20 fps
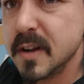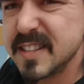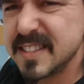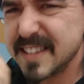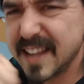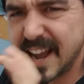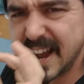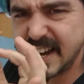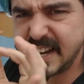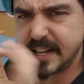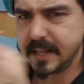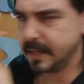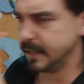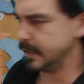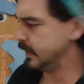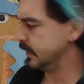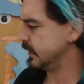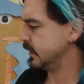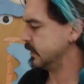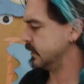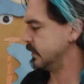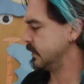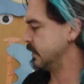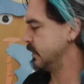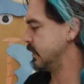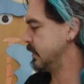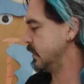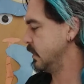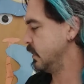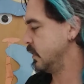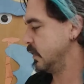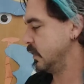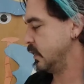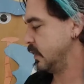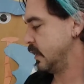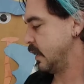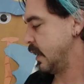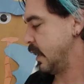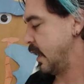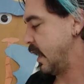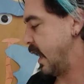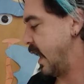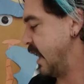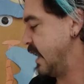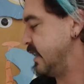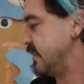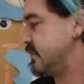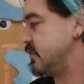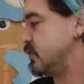Tiny. And it's